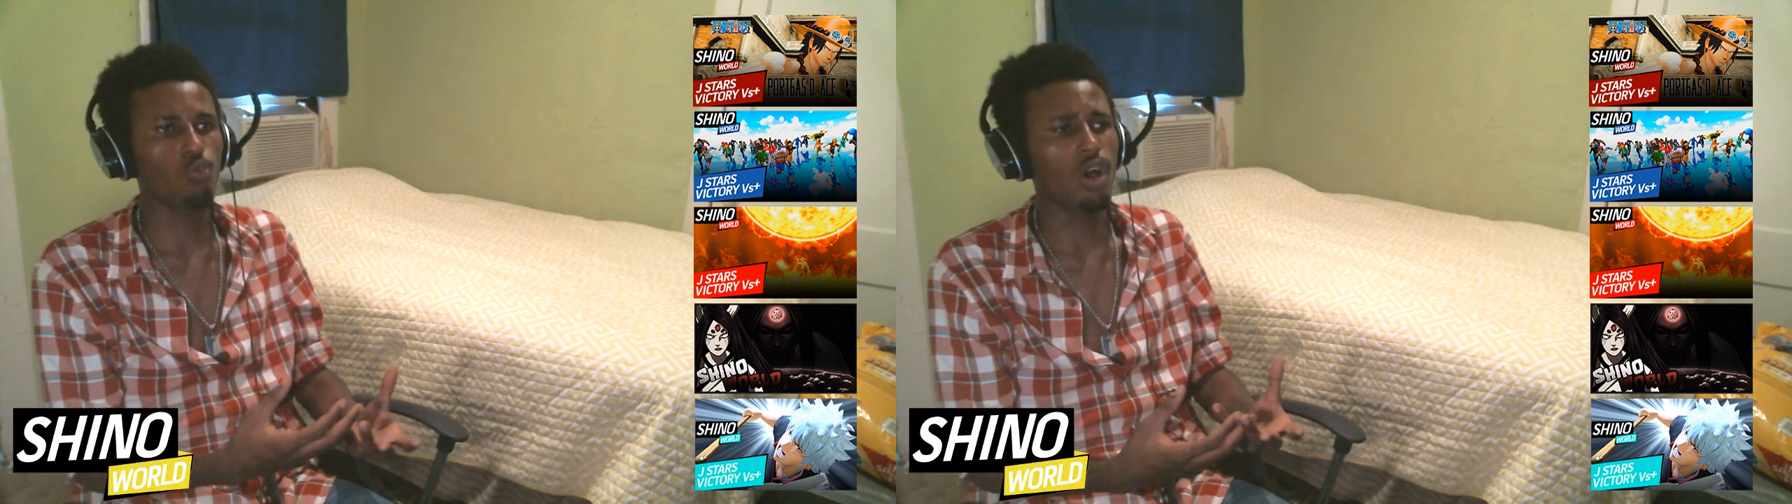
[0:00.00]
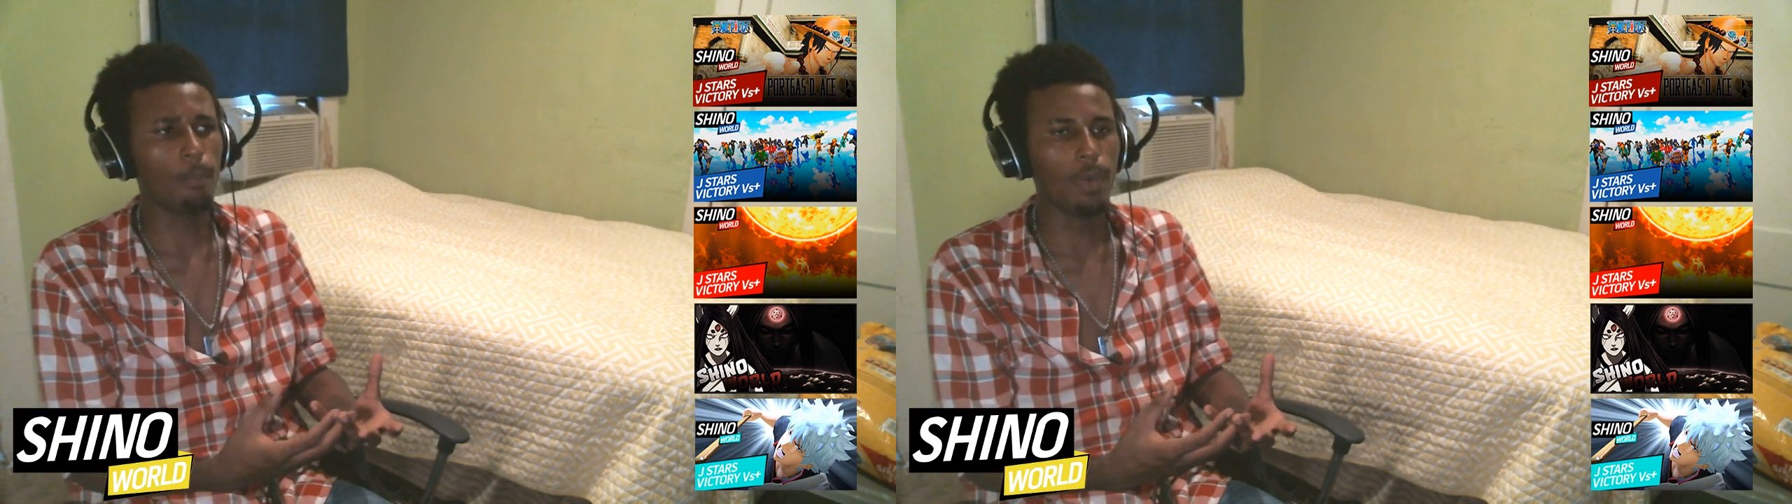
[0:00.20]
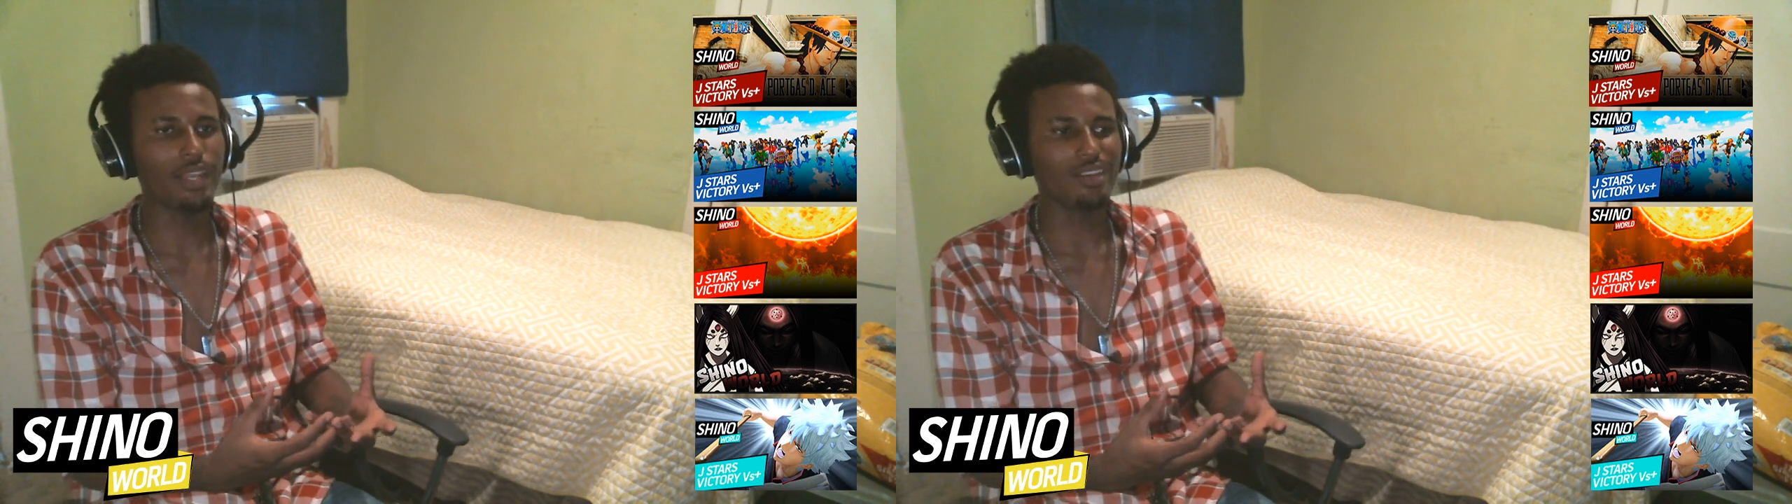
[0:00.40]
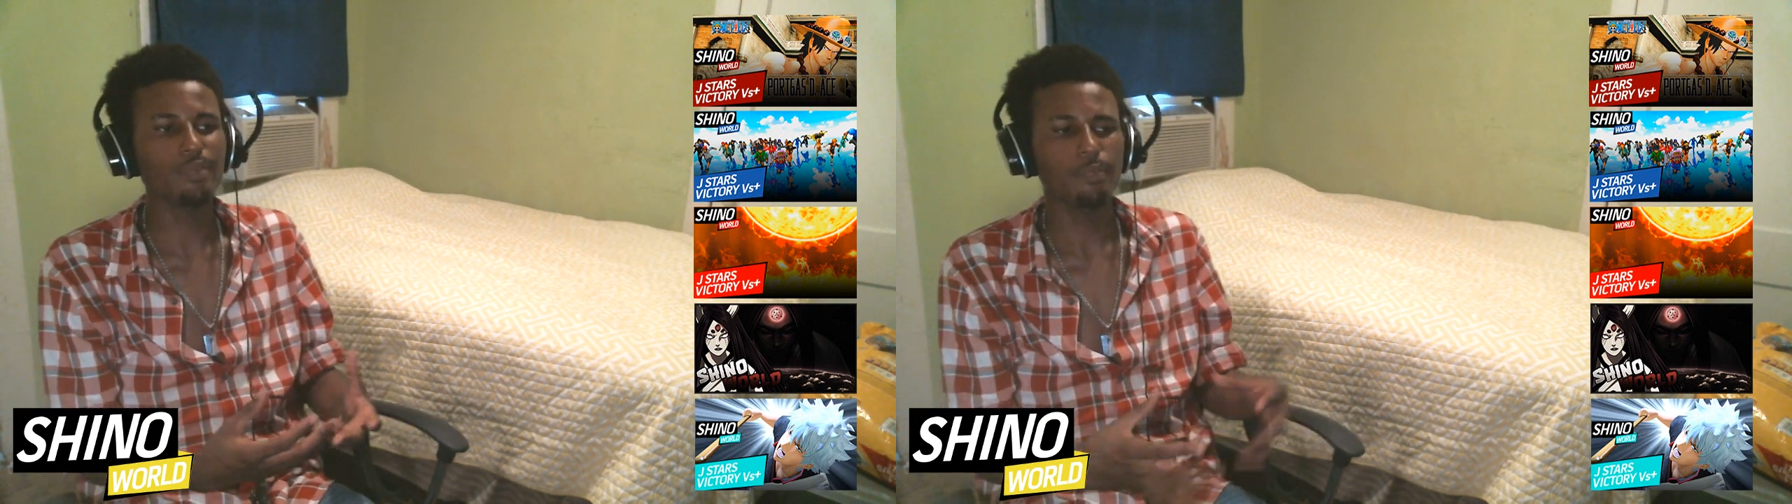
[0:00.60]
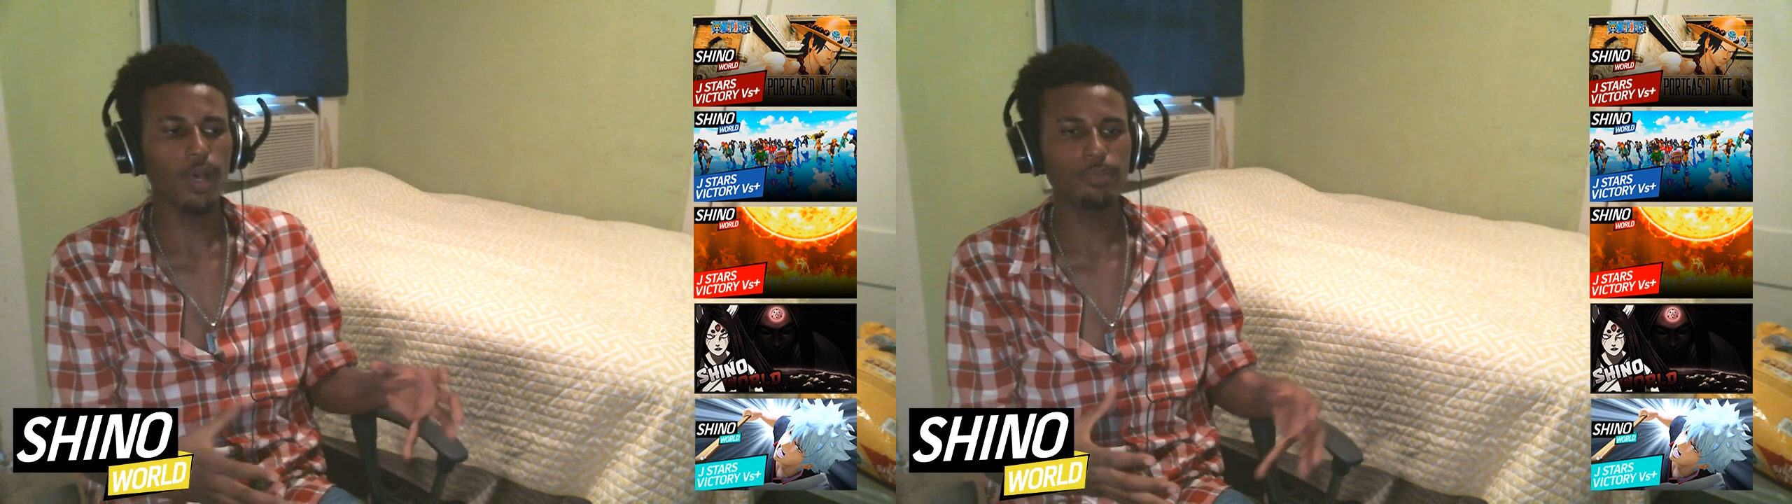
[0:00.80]
a month
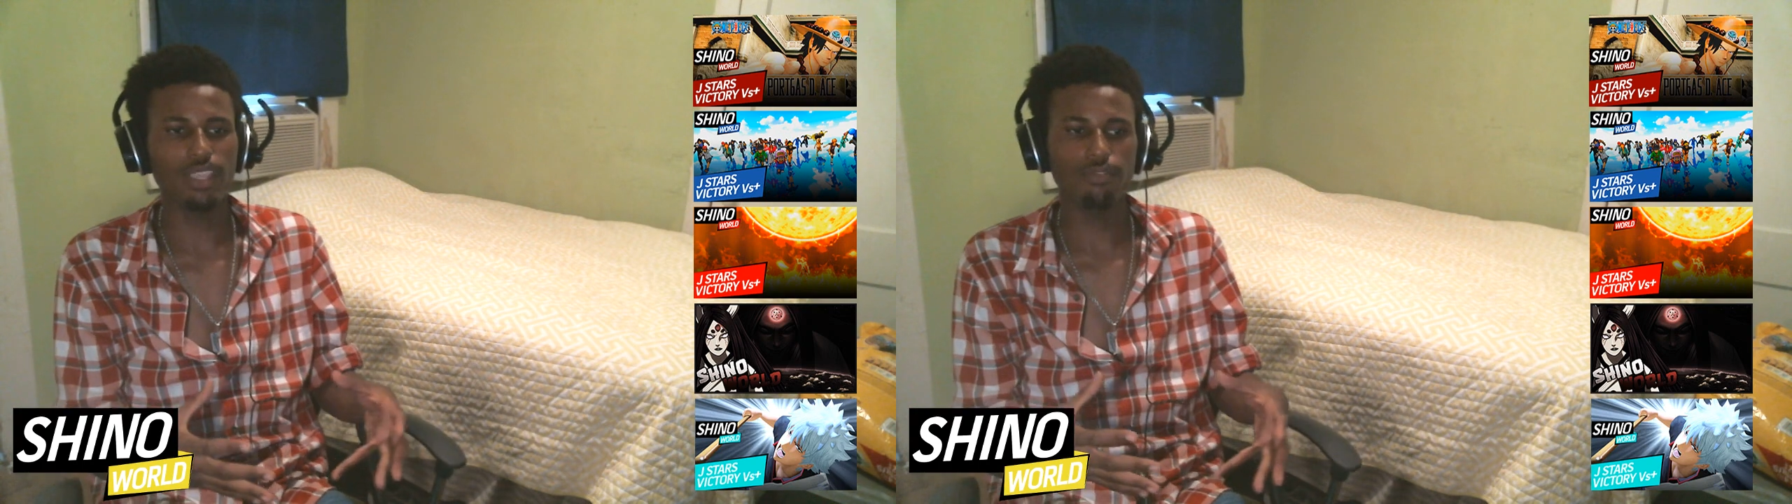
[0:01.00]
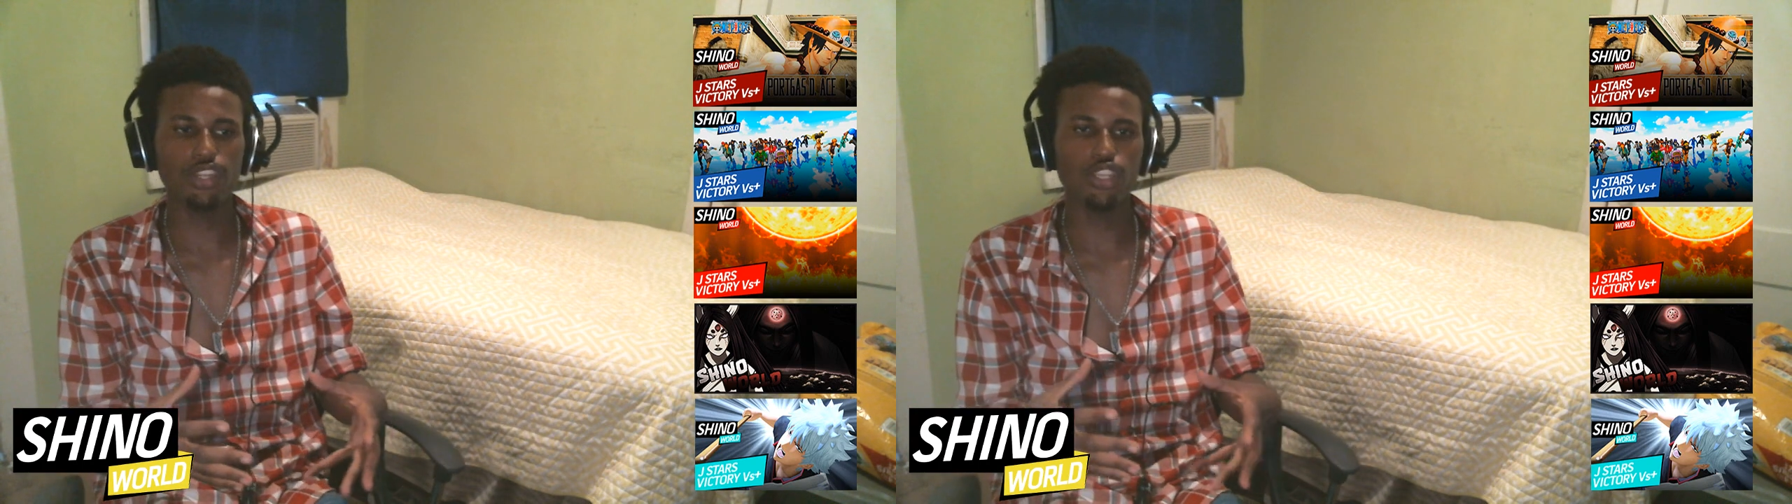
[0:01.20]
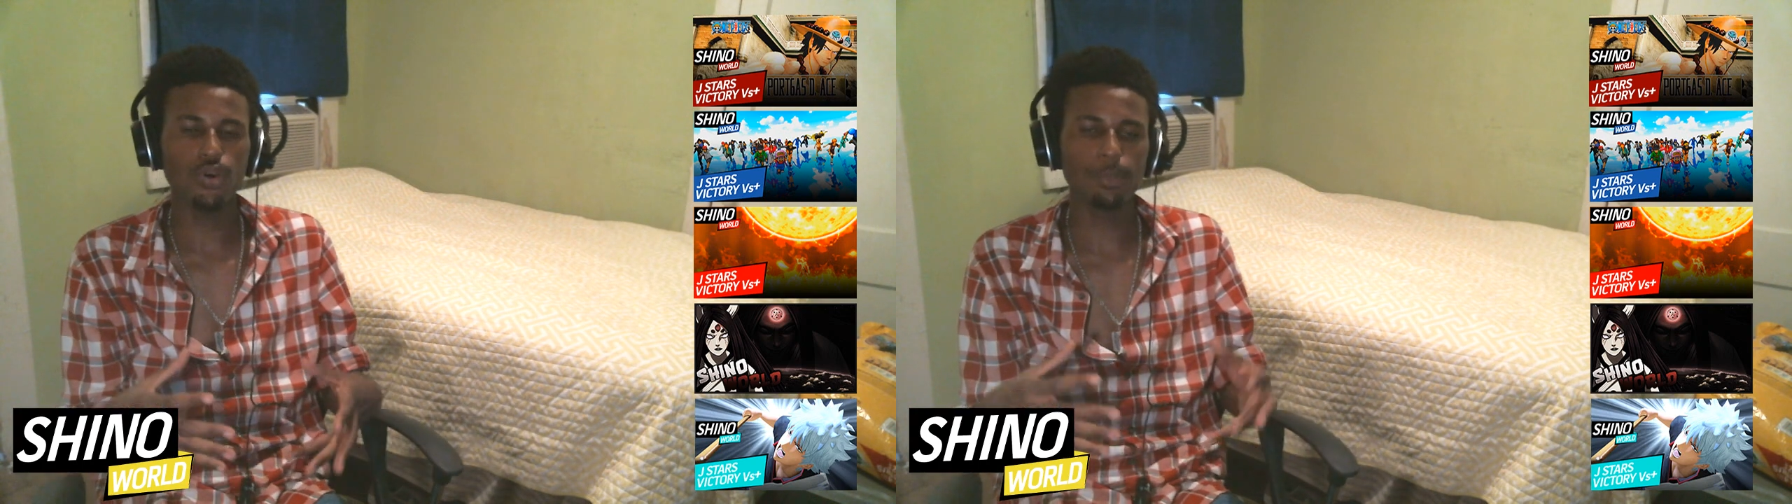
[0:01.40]
update video.